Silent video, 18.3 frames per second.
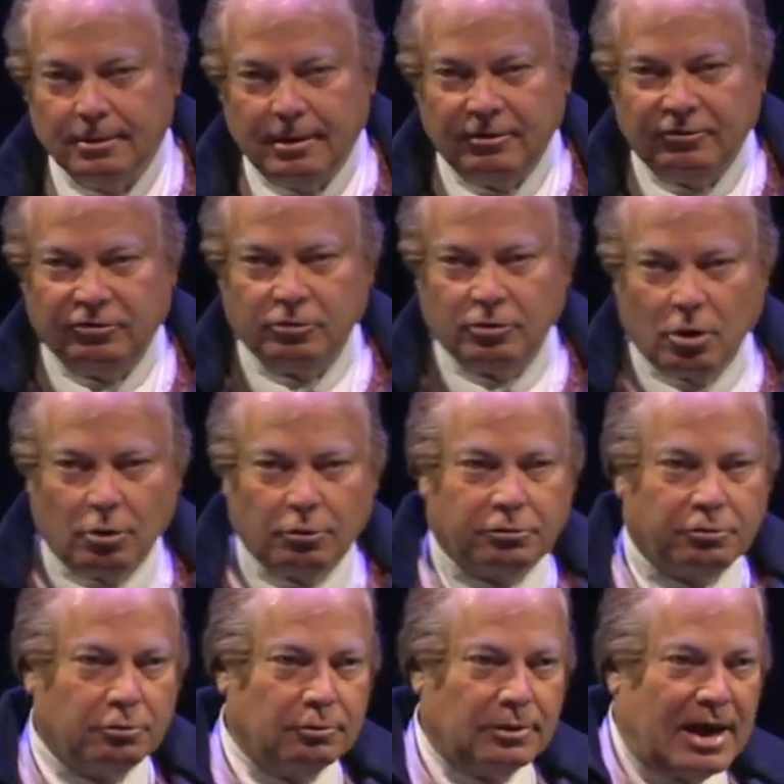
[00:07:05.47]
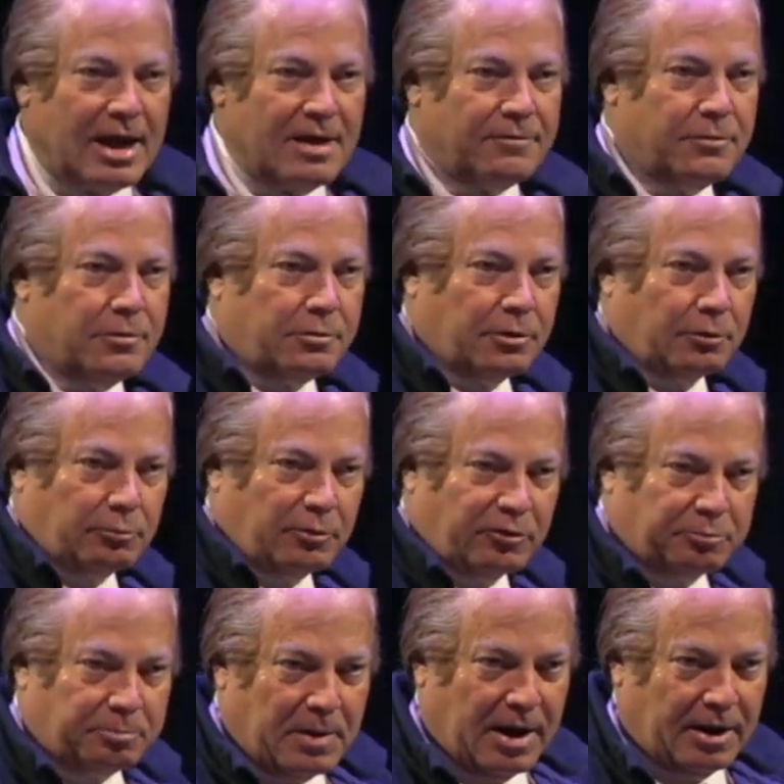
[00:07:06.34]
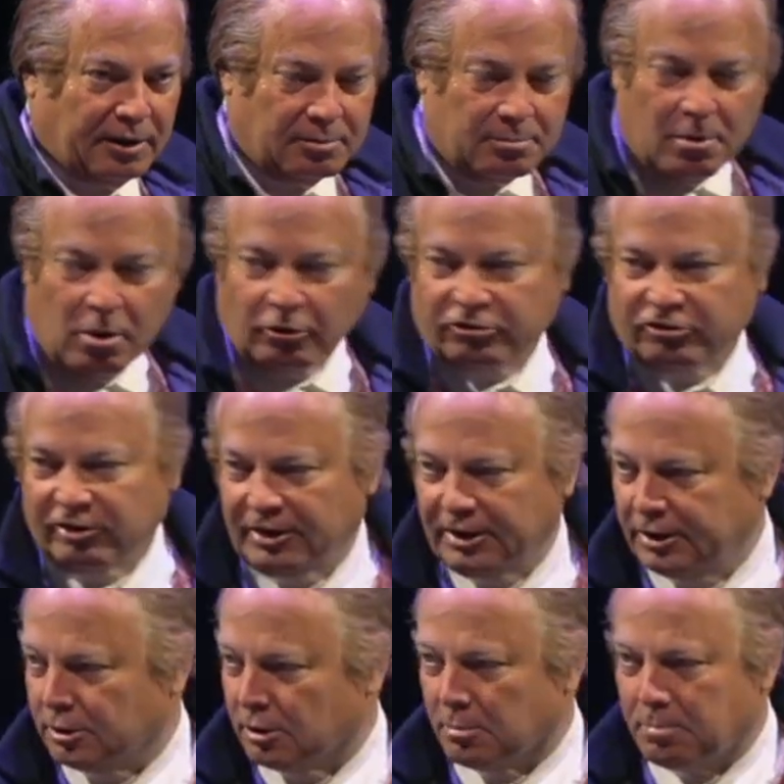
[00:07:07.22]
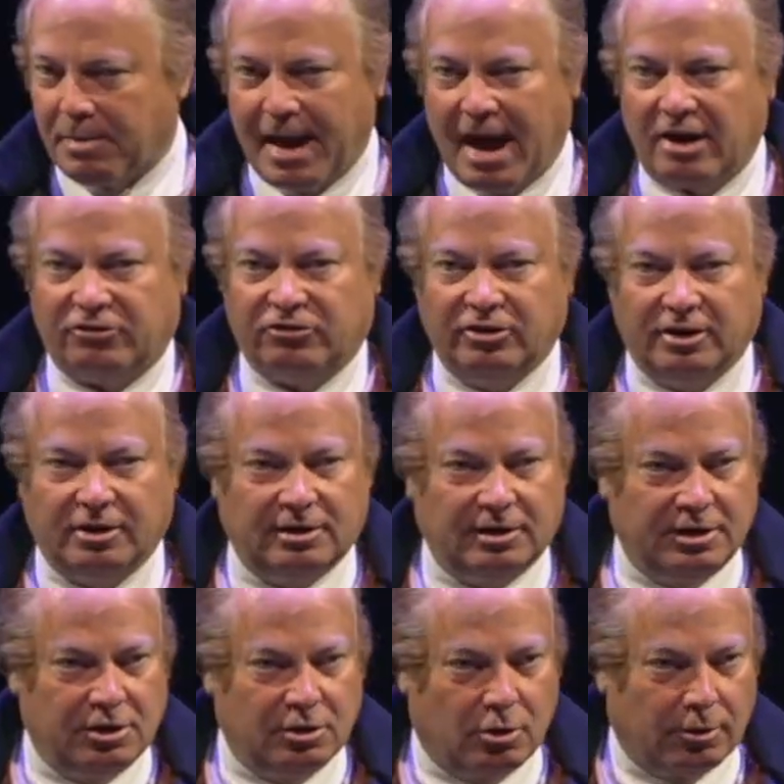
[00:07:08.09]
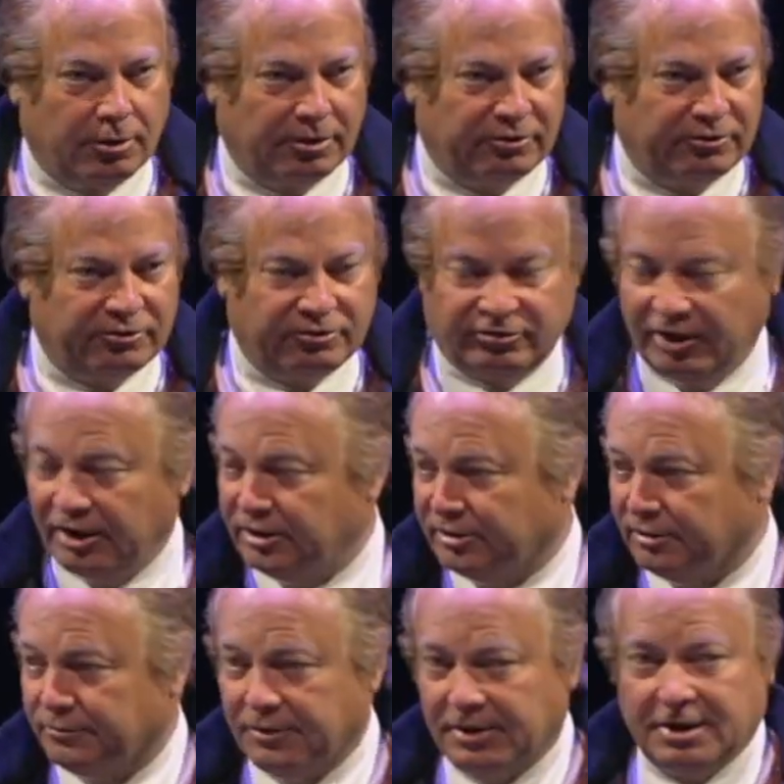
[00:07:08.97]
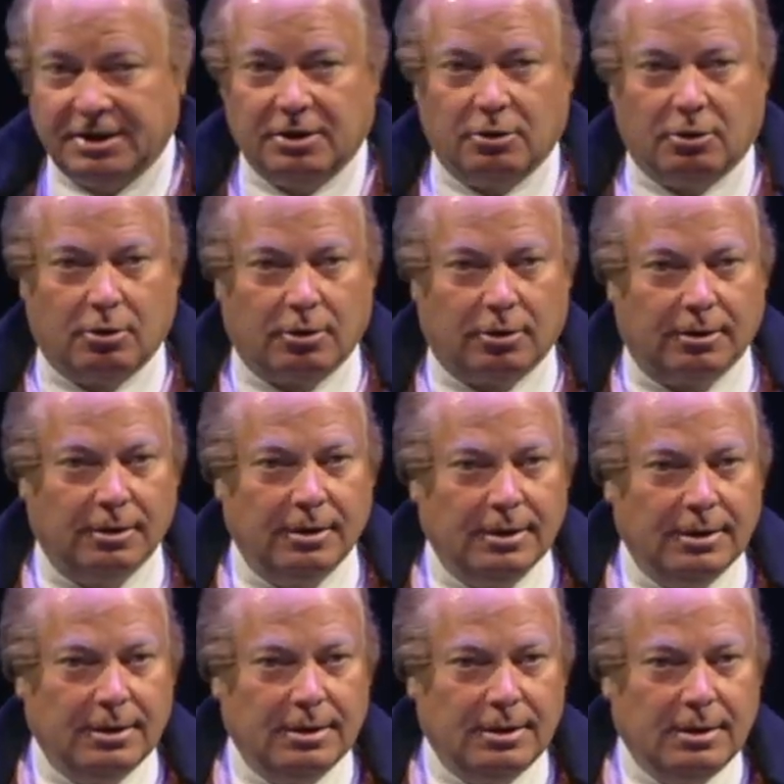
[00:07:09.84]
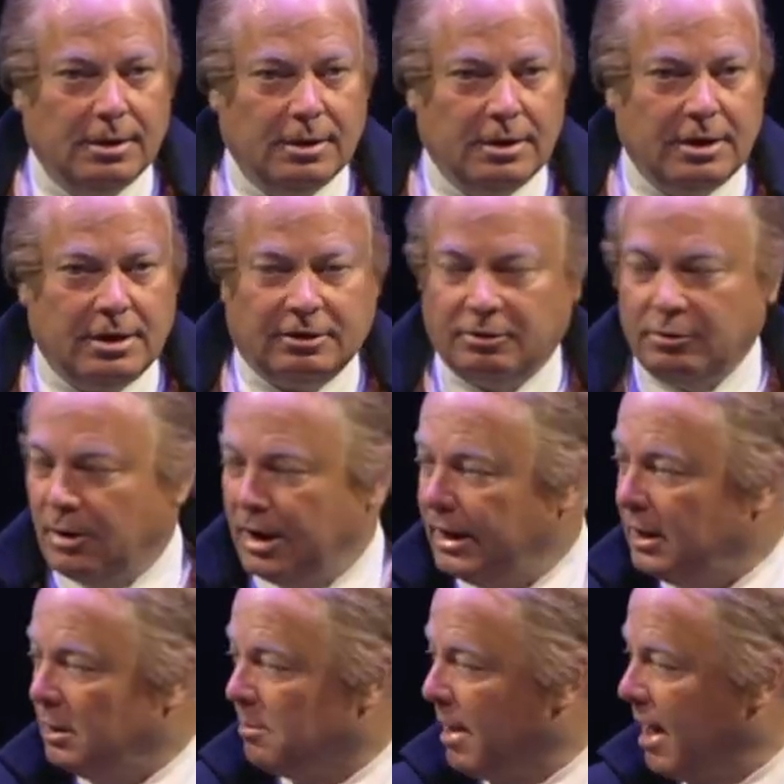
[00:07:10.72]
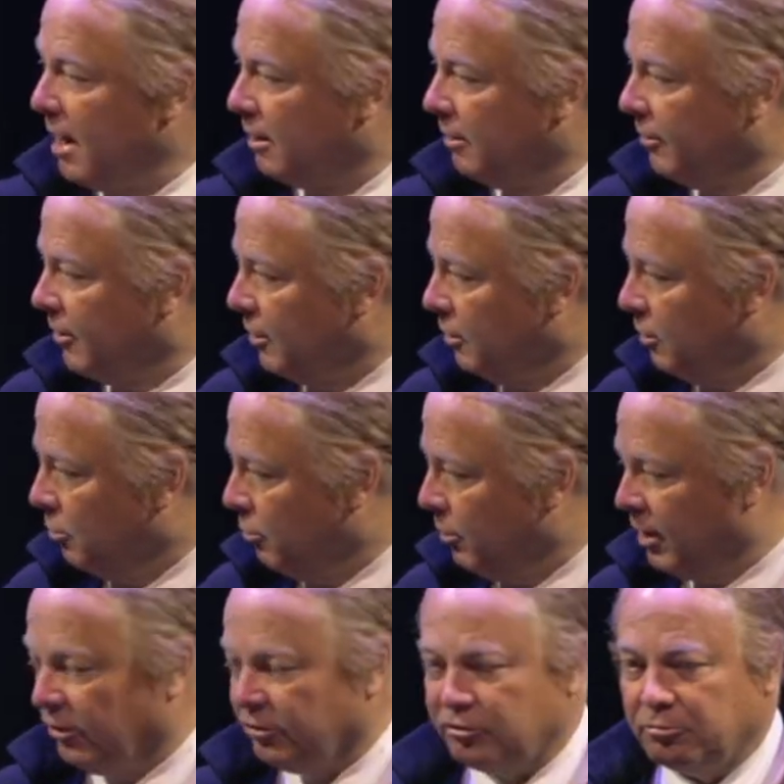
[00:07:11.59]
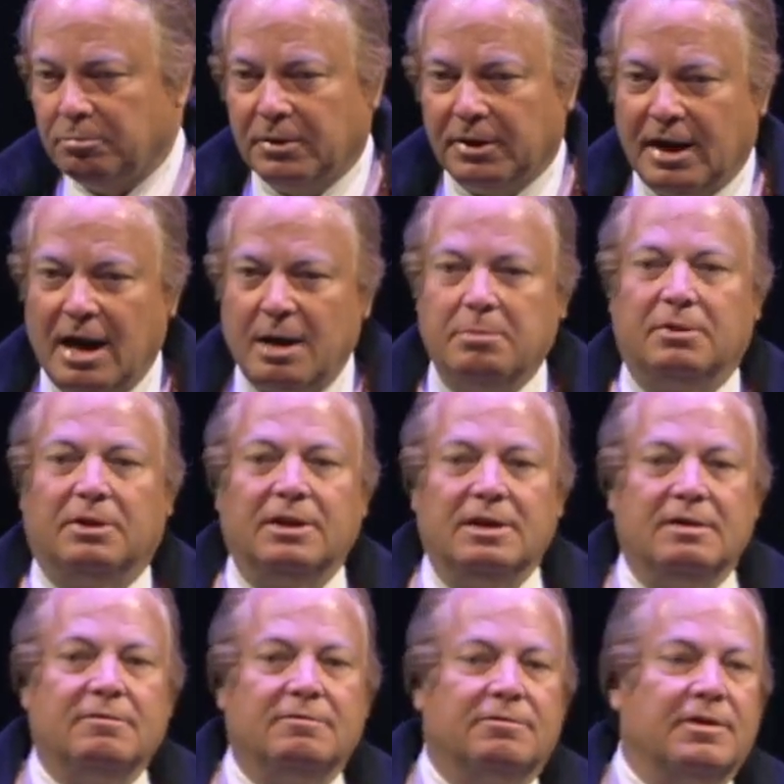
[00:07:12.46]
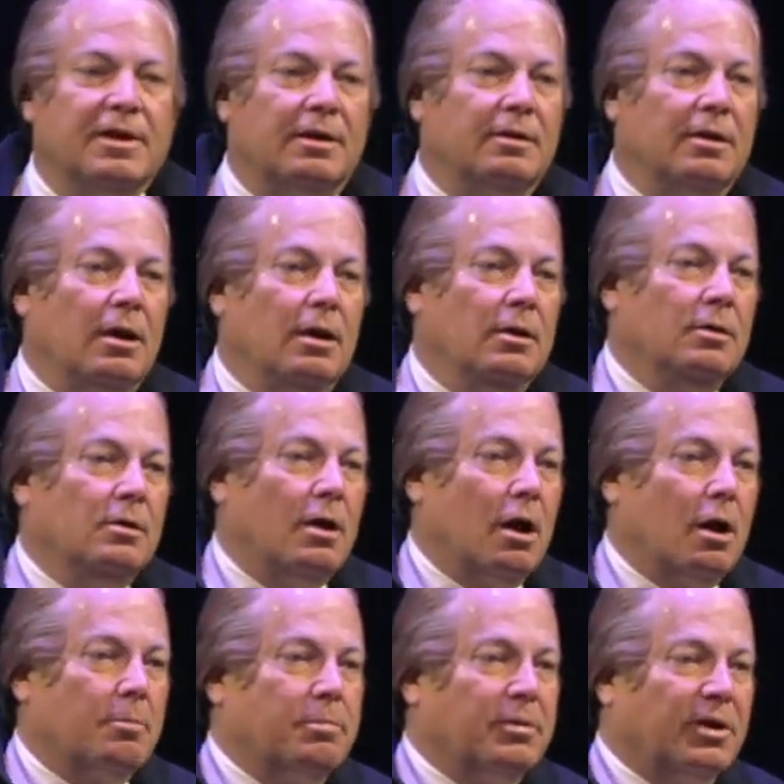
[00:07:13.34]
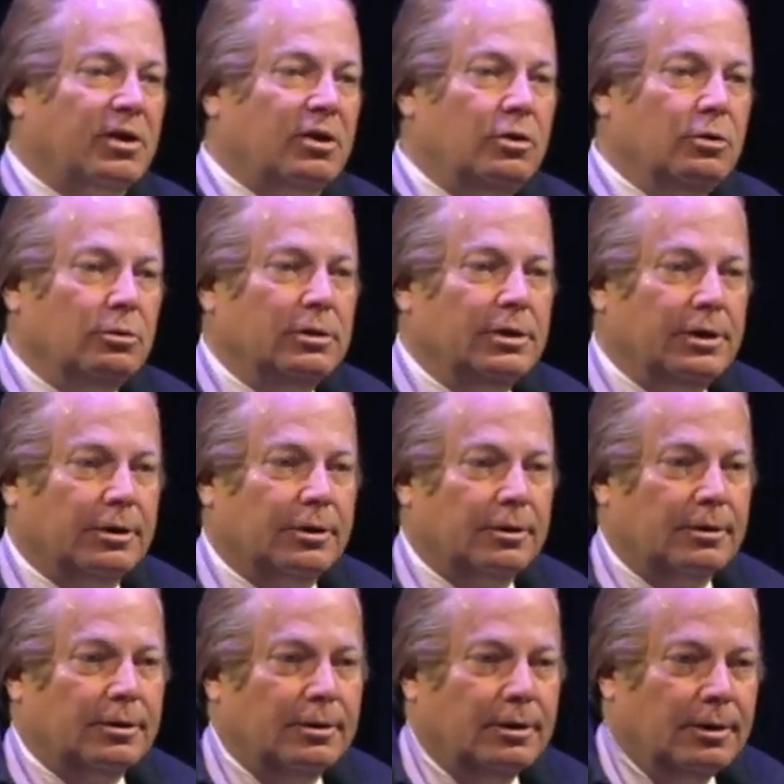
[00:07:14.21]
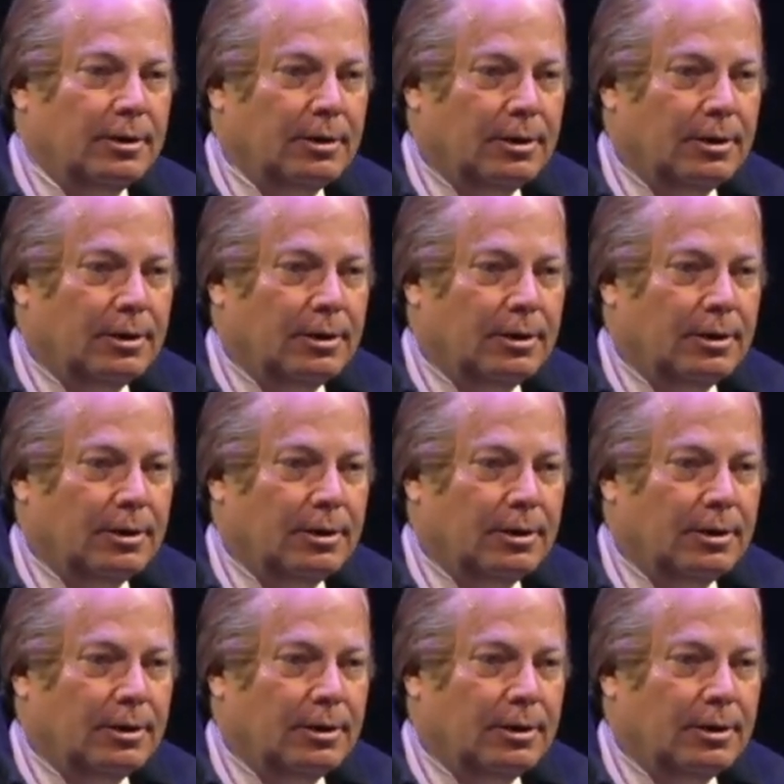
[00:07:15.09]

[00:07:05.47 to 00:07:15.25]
As you go through life, you can respond emotionally or passionately or instinctively or in any manner that you wish, but I believe that our peculiar